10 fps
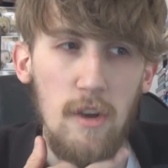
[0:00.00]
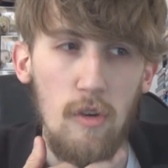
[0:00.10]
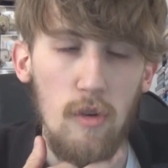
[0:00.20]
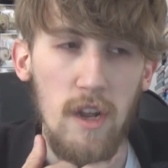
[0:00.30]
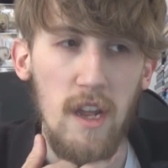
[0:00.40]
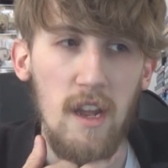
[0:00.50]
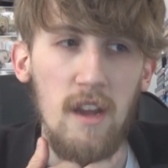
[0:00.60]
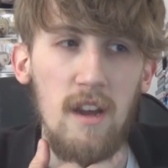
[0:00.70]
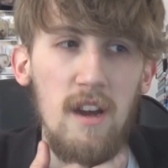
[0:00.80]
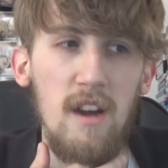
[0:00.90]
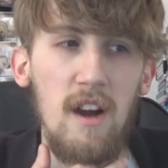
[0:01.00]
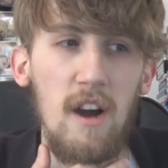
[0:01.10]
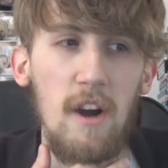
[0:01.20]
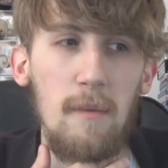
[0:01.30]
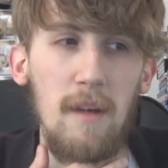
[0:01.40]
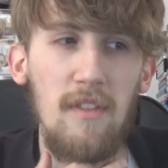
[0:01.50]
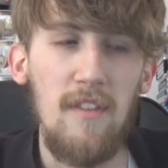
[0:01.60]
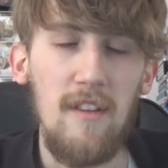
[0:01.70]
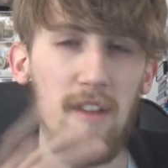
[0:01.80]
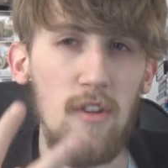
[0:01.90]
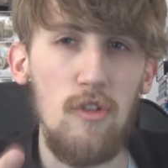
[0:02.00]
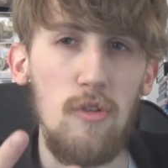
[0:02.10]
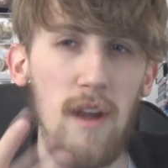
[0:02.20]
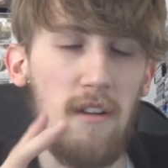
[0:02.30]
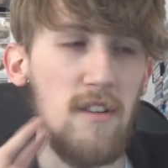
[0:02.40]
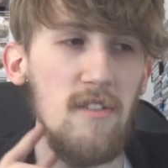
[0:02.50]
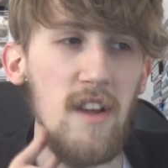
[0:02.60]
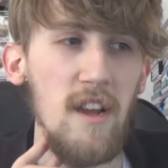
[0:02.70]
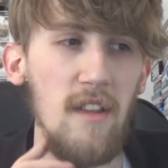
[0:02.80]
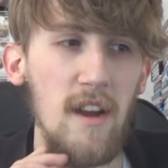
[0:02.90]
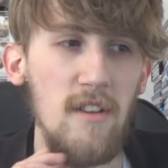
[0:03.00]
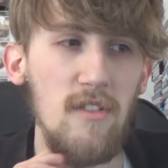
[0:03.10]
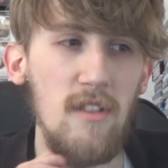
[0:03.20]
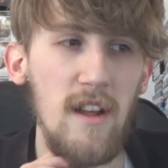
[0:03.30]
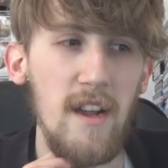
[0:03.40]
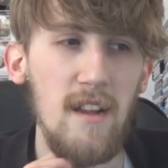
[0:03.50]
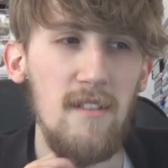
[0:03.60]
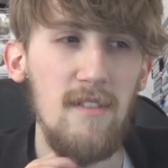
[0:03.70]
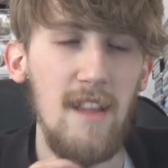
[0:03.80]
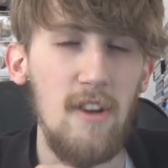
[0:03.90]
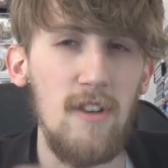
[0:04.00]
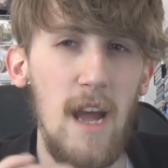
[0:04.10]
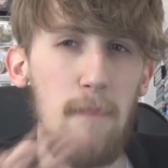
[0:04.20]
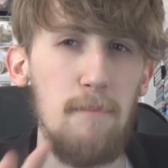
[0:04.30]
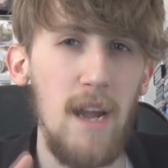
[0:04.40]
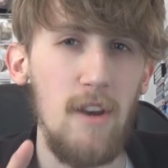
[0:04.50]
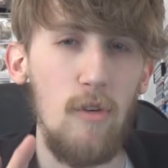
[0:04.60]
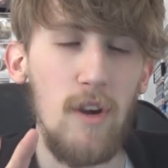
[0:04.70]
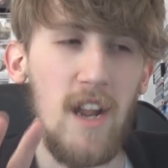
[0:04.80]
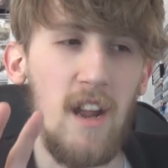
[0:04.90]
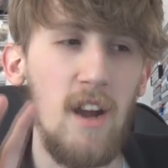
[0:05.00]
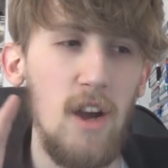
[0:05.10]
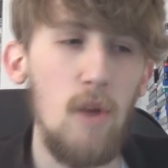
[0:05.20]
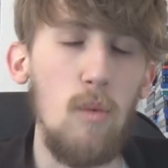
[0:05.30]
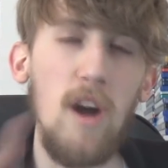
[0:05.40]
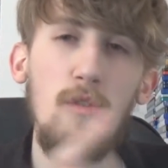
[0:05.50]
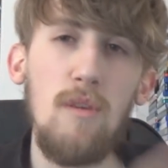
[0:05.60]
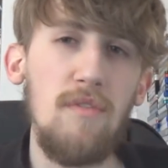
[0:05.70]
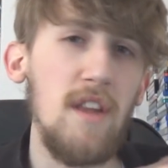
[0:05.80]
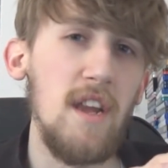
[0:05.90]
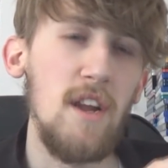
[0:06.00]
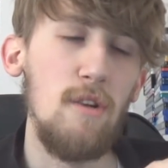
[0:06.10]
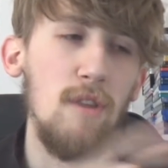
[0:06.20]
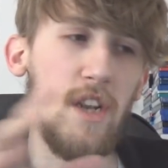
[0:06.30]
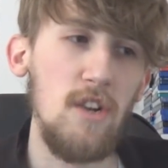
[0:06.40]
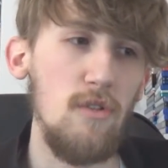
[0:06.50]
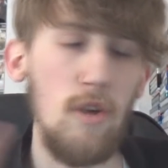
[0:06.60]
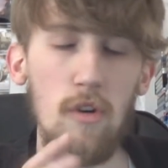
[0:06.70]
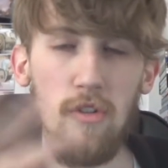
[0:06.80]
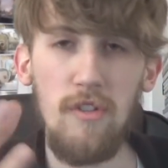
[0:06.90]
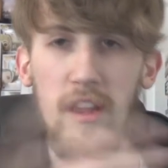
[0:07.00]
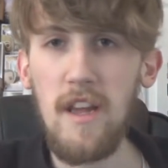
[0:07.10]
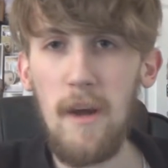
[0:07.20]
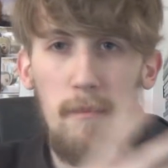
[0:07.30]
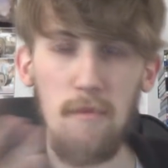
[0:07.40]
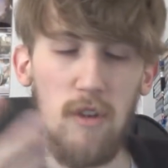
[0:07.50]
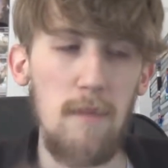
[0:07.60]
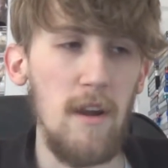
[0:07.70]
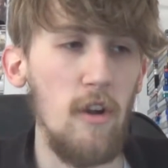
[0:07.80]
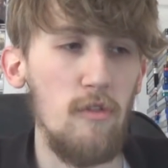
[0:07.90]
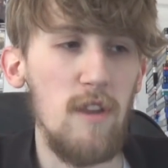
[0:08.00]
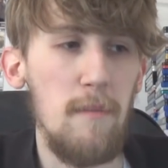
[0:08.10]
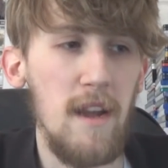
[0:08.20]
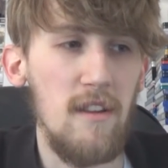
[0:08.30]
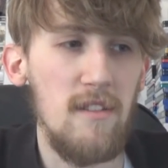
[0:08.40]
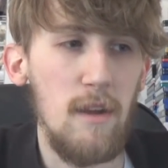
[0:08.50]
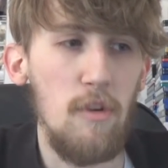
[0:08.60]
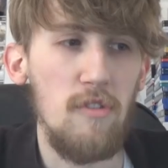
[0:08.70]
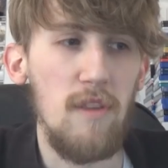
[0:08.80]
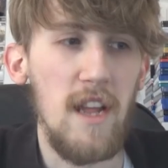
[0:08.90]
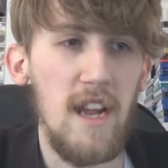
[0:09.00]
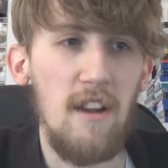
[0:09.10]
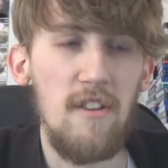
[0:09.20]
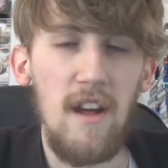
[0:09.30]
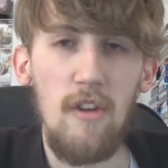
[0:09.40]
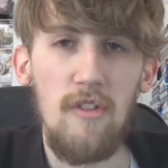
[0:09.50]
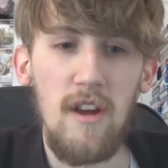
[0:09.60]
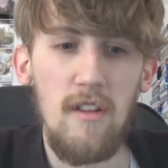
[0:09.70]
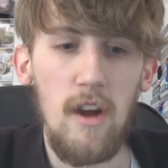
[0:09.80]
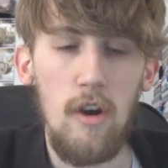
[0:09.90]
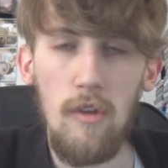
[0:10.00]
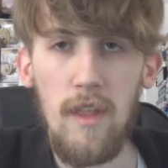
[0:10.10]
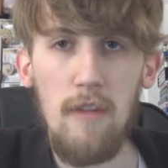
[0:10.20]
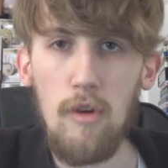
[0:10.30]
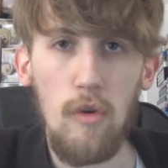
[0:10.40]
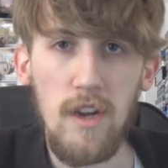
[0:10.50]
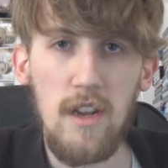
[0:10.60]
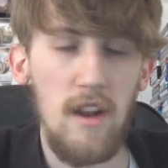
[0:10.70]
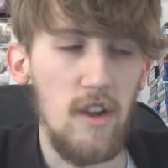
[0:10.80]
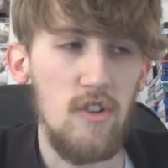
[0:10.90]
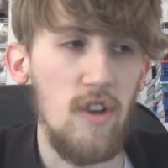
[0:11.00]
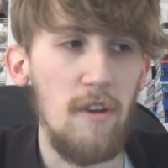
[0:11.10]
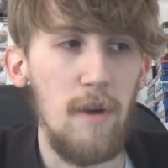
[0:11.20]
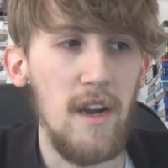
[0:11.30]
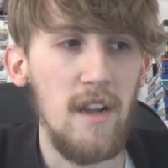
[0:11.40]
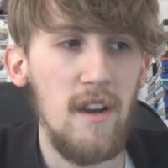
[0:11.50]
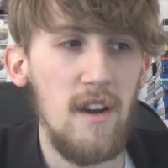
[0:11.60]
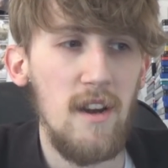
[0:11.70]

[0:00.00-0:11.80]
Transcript: annoying. I think there's like two characters here that I just like, they could get a bit annoying. Whereas with the original or the other remakes, there wasn't really a character that I looked at. I was like, oh, they're annoying, like straight away.